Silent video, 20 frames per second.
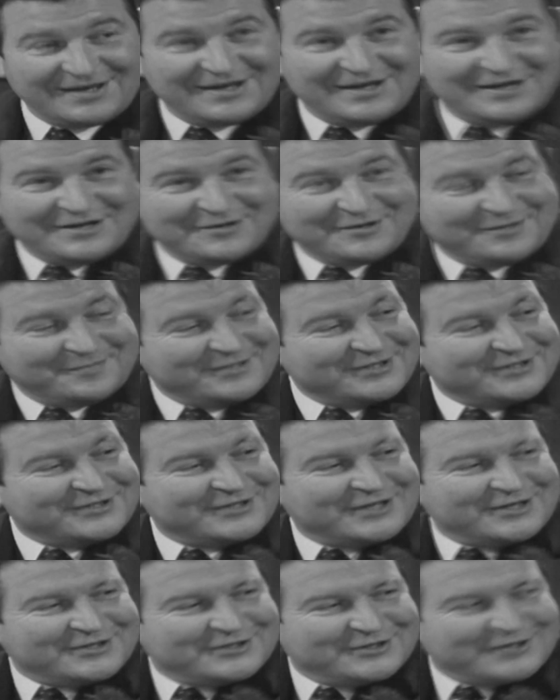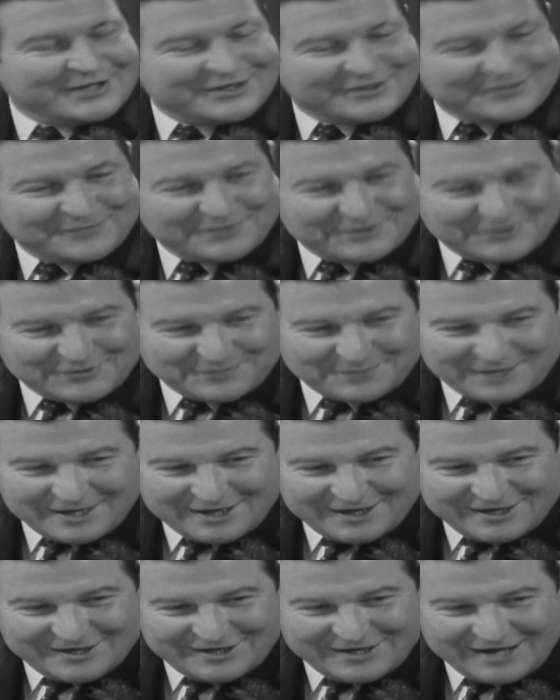Well, Missus Thursday doesn't wish to
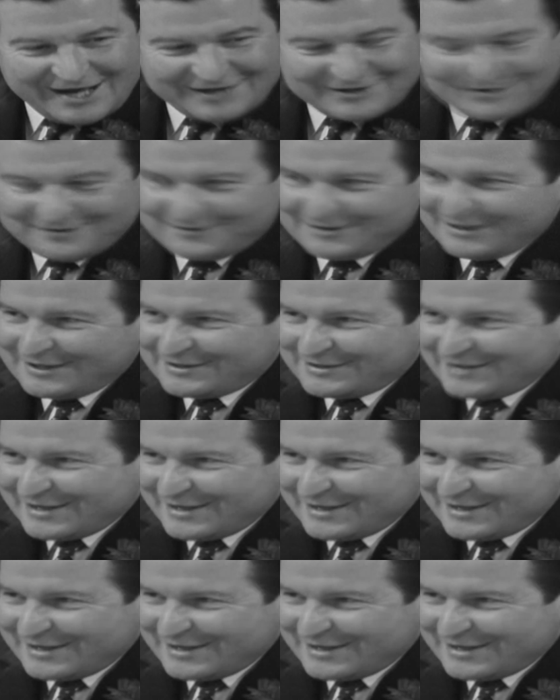play an active day-to-day